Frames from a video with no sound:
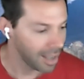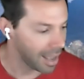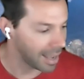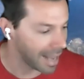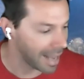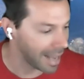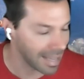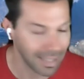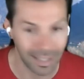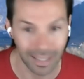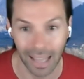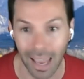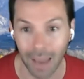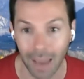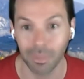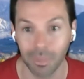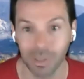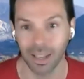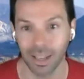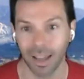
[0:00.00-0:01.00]
And as the
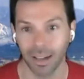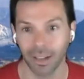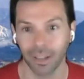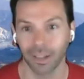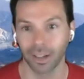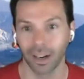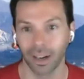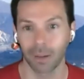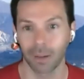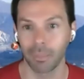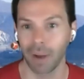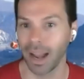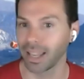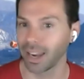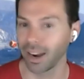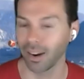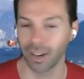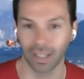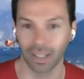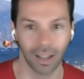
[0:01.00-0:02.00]
game designer, I
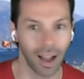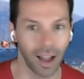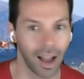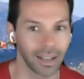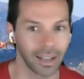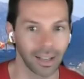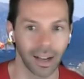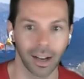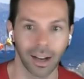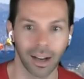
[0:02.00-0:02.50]
care a lot.